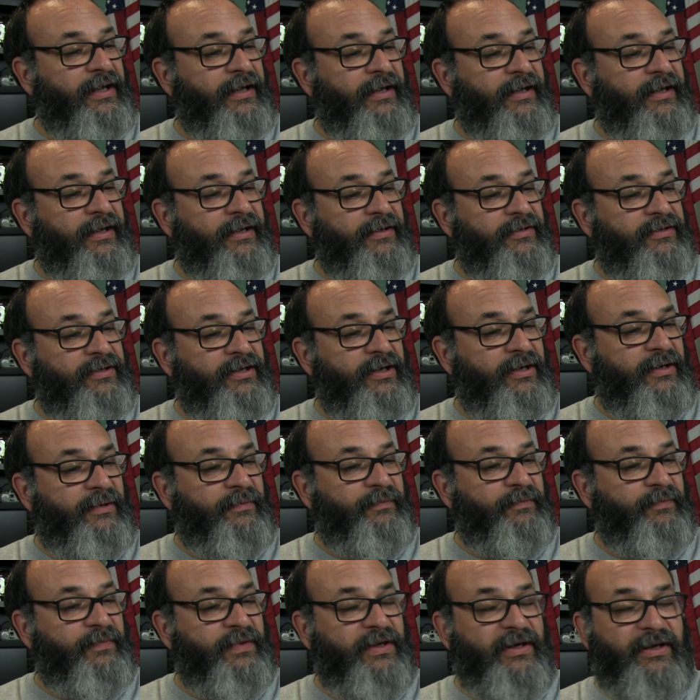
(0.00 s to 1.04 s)
And
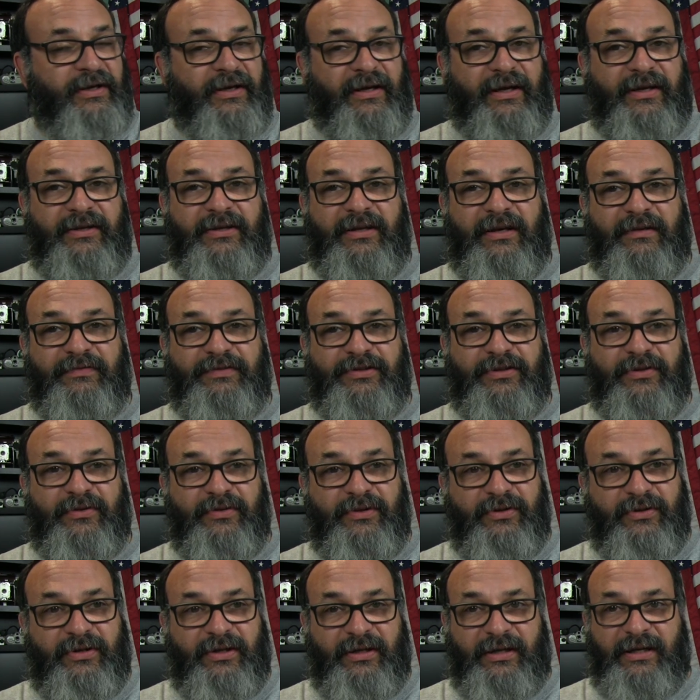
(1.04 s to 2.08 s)
enough so
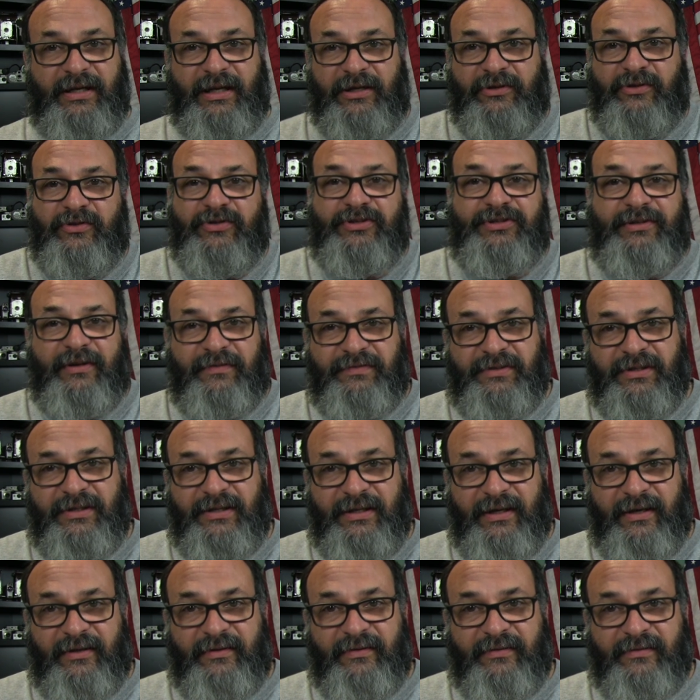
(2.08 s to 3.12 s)
you can get your stuff
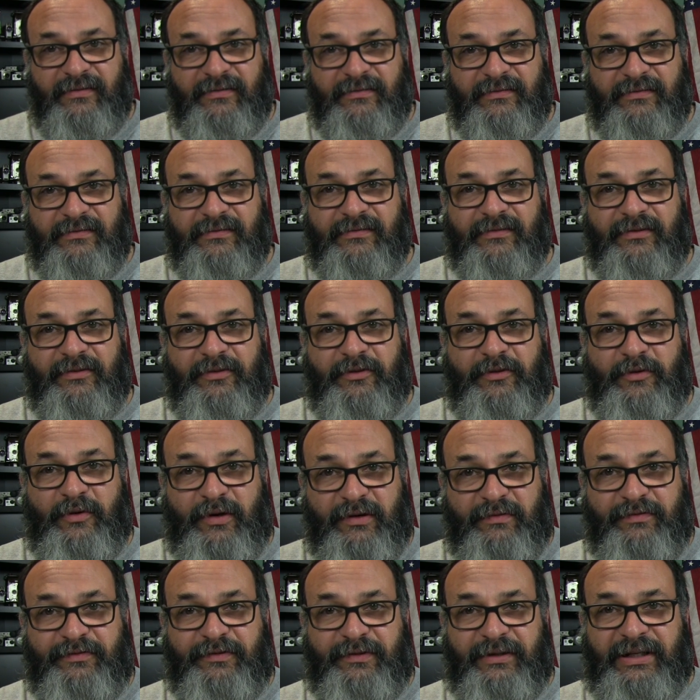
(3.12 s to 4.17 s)
together
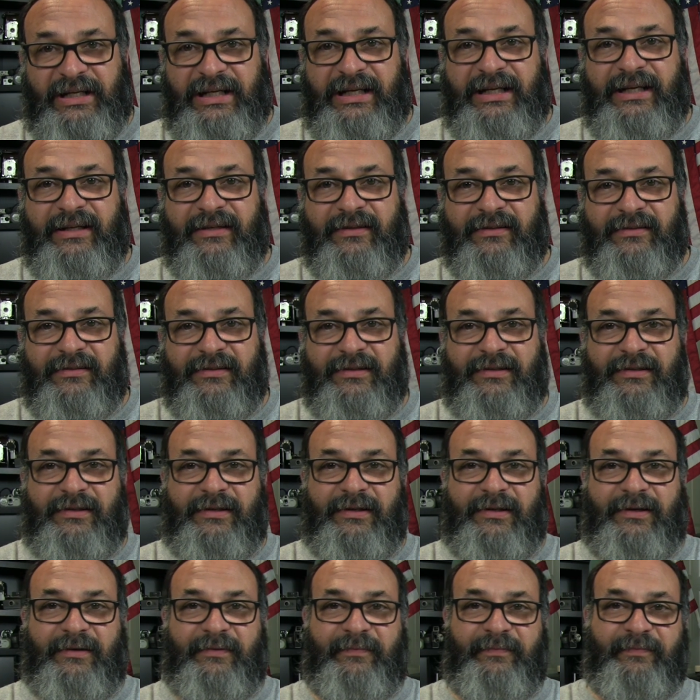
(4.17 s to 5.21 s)
thoughtfully,
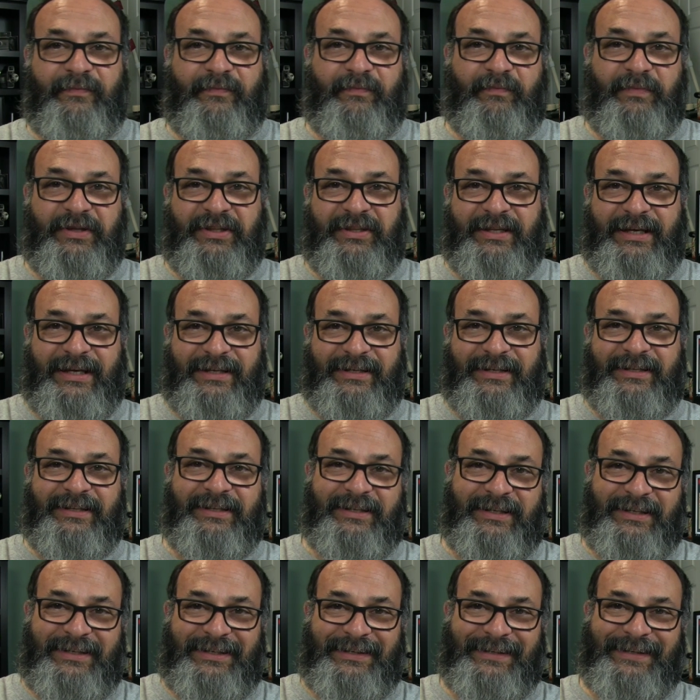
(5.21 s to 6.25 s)

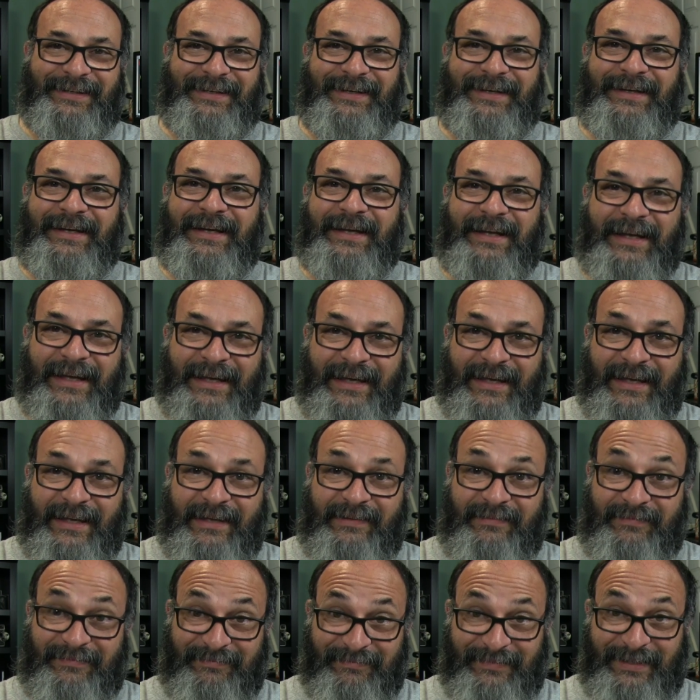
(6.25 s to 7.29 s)
methodically,
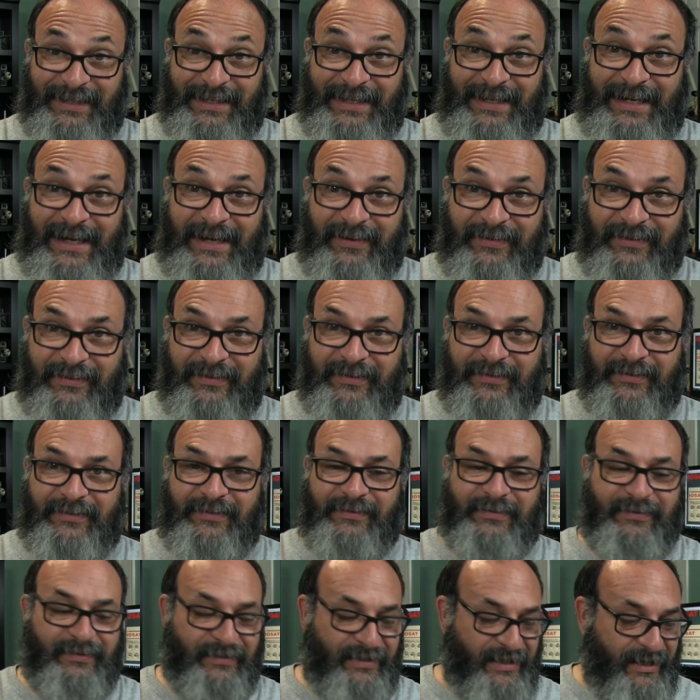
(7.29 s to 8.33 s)
and get out of the
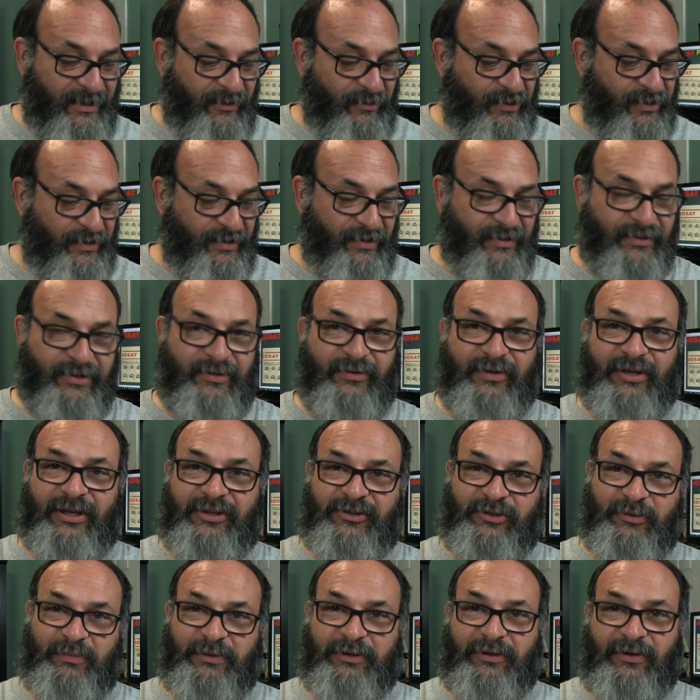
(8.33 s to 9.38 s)
area. You know,
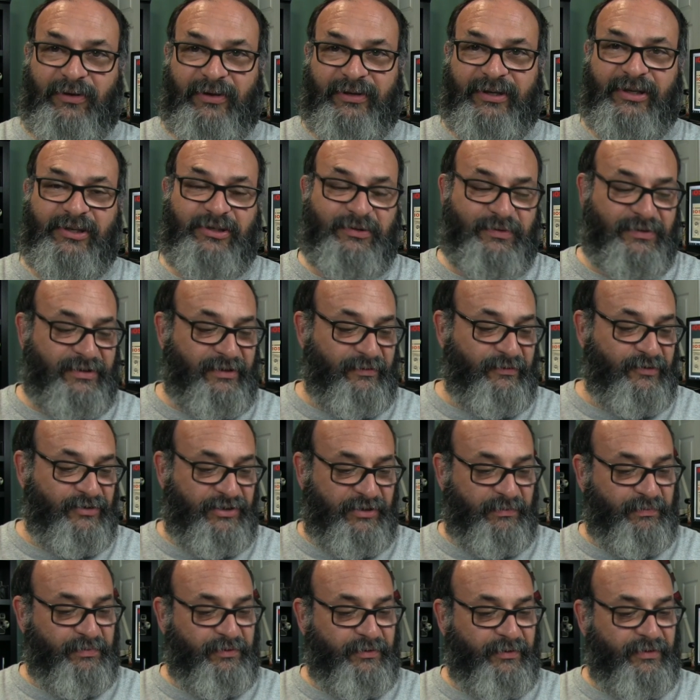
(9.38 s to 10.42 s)
get your belongings,
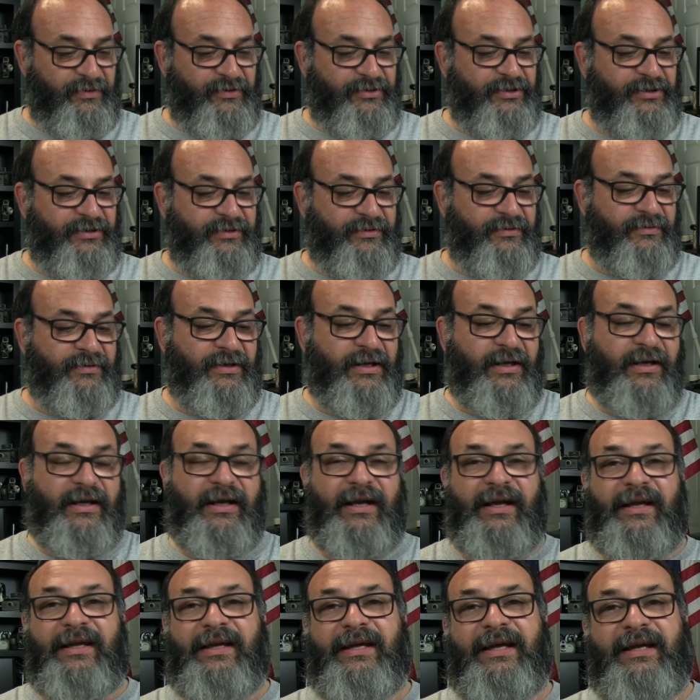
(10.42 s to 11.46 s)
whatever's important to you,
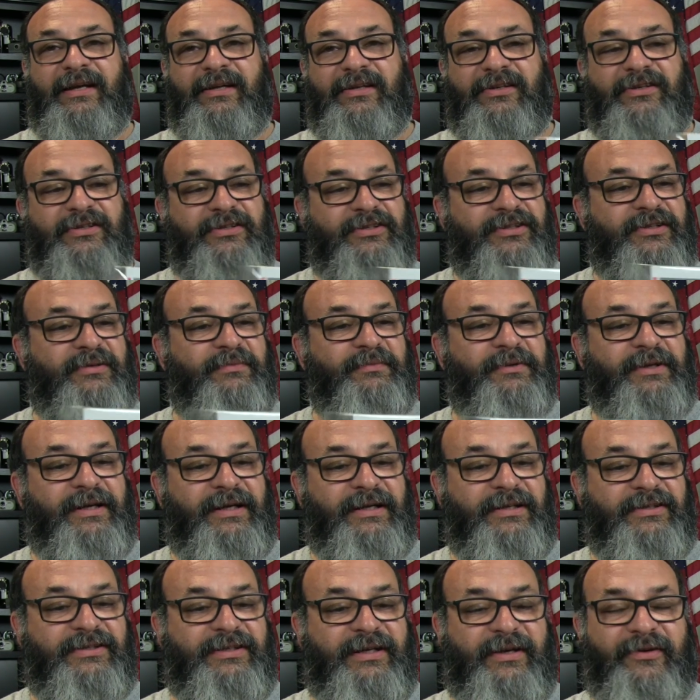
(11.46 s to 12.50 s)
and get into
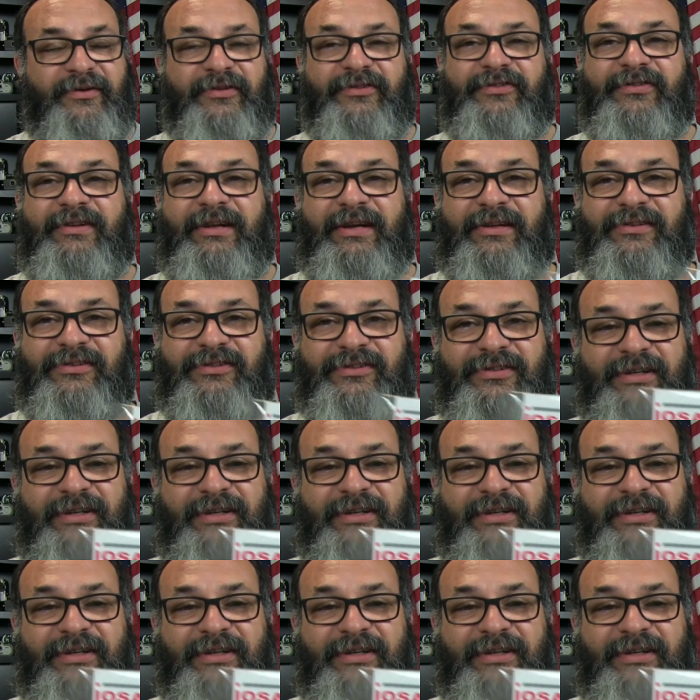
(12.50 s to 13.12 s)
someplace else that's